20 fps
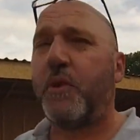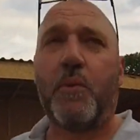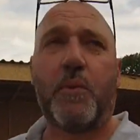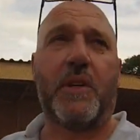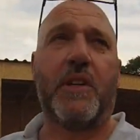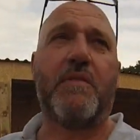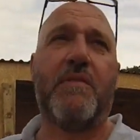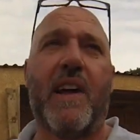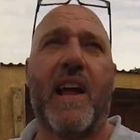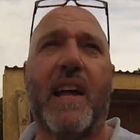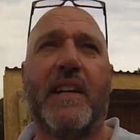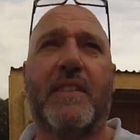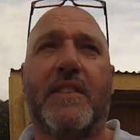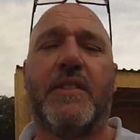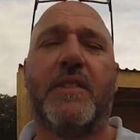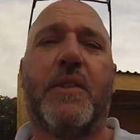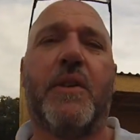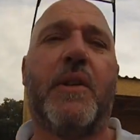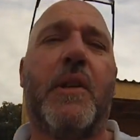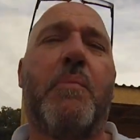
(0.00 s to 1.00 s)
talking around
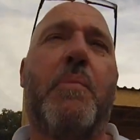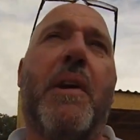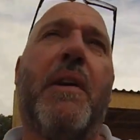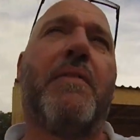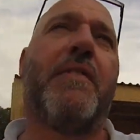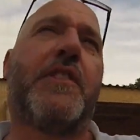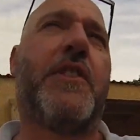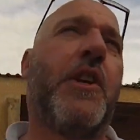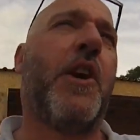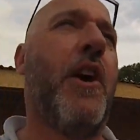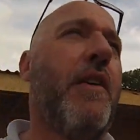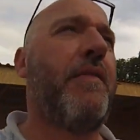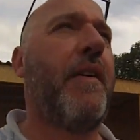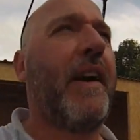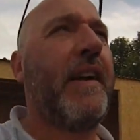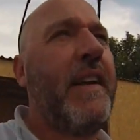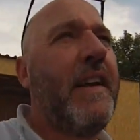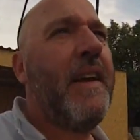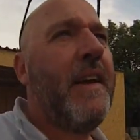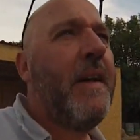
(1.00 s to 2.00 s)
and doing a bit of a
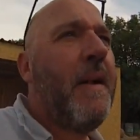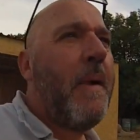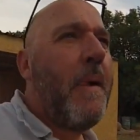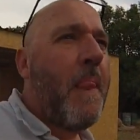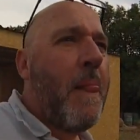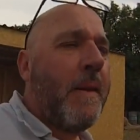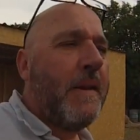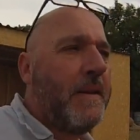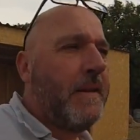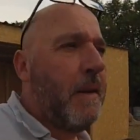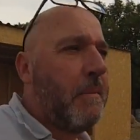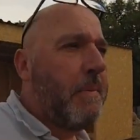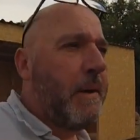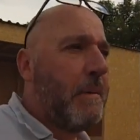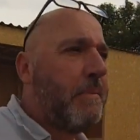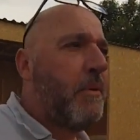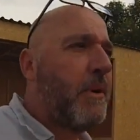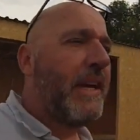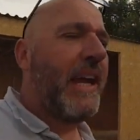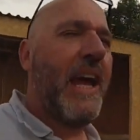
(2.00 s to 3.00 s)
survey, you know,
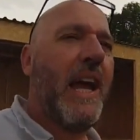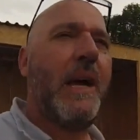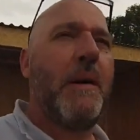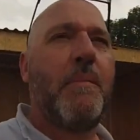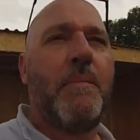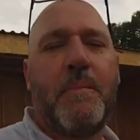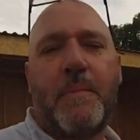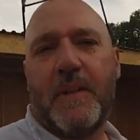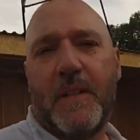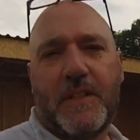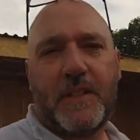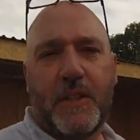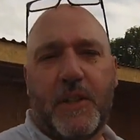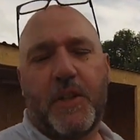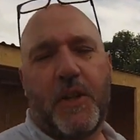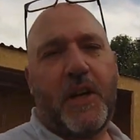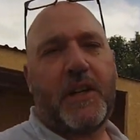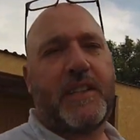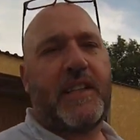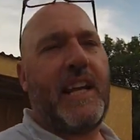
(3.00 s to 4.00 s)
people get them. It's a
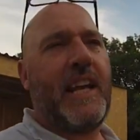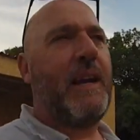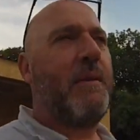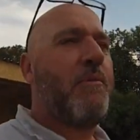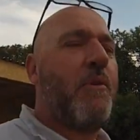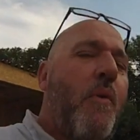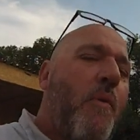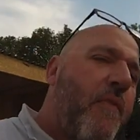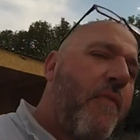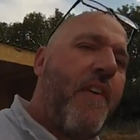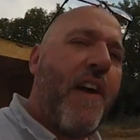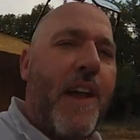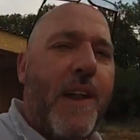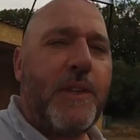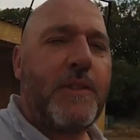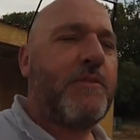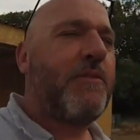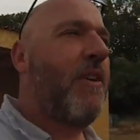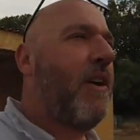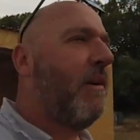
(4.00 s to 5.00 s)
good idea. We're all
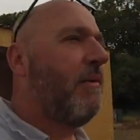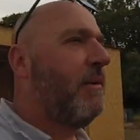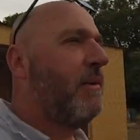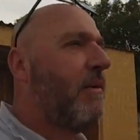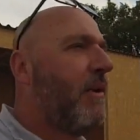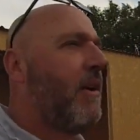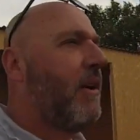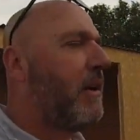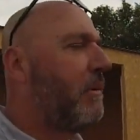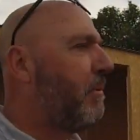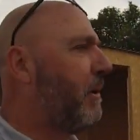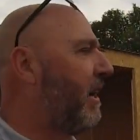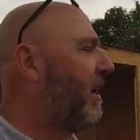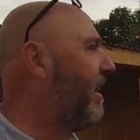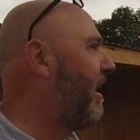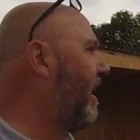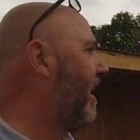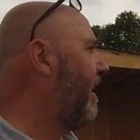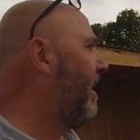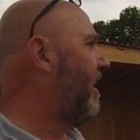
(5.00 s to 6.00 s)
fellas, right? We all like a bit
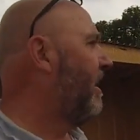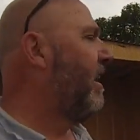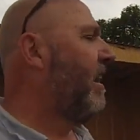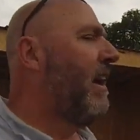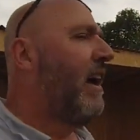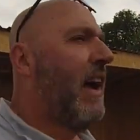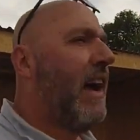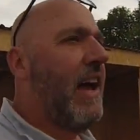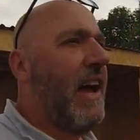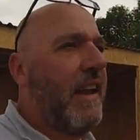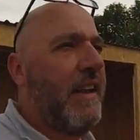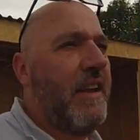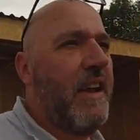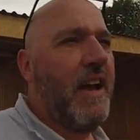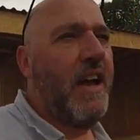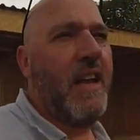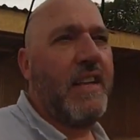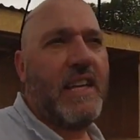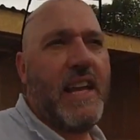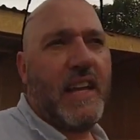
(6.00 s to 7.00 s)
of that, and
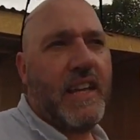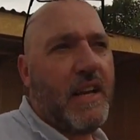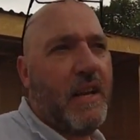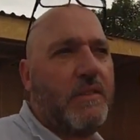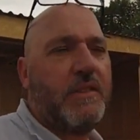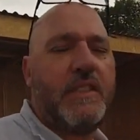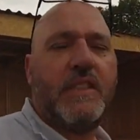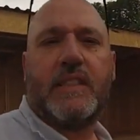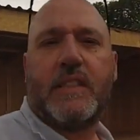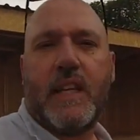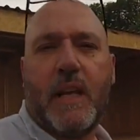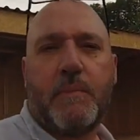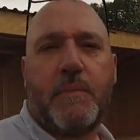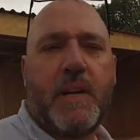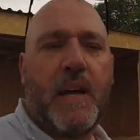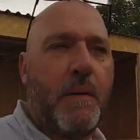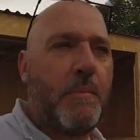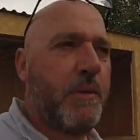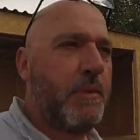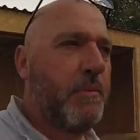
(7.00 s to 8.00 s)
it goes in the same
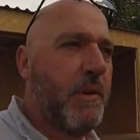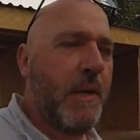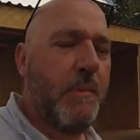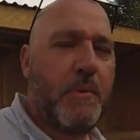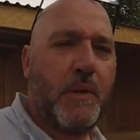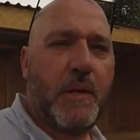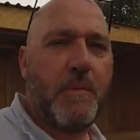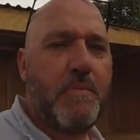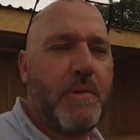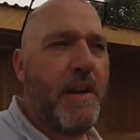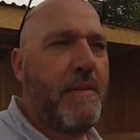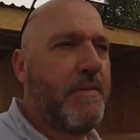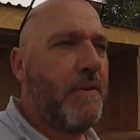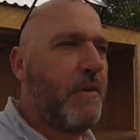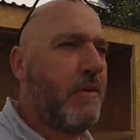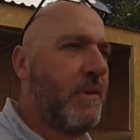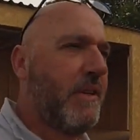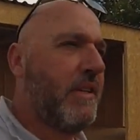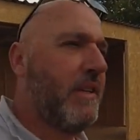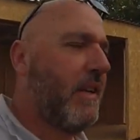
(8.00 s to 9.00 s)
cupboard where you put the
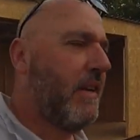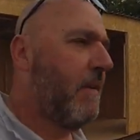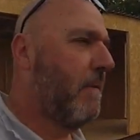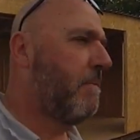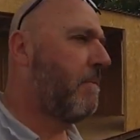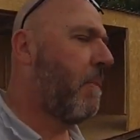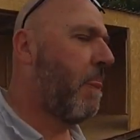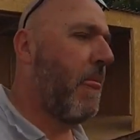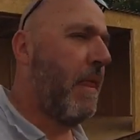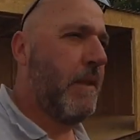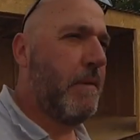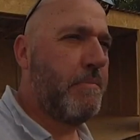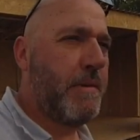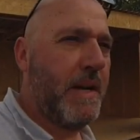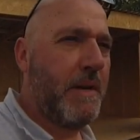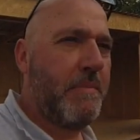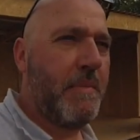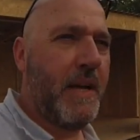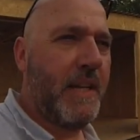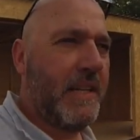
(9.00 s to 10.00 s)
Breville and the
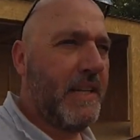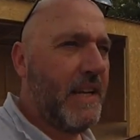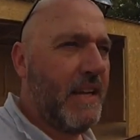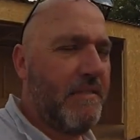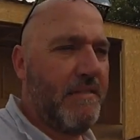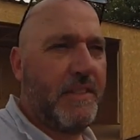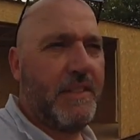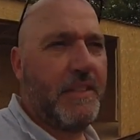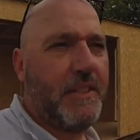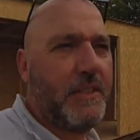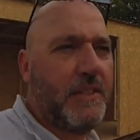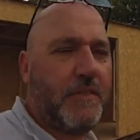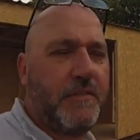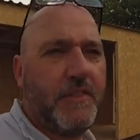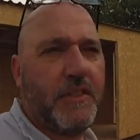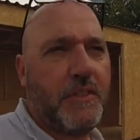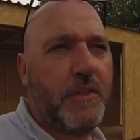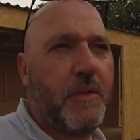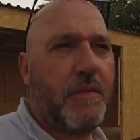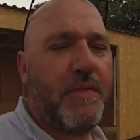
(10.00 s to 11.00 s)
bread maker, and because you've
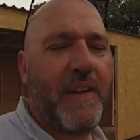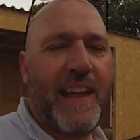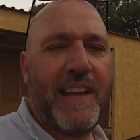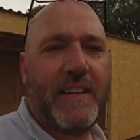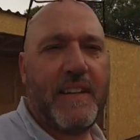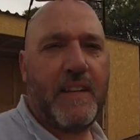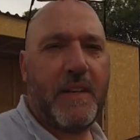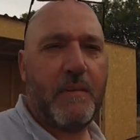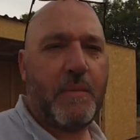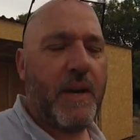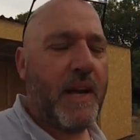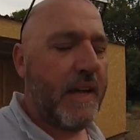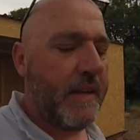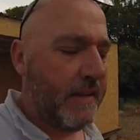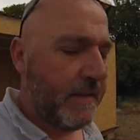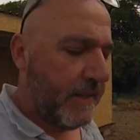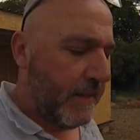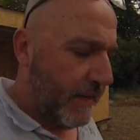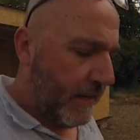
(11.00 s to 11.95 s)
just not found anywhere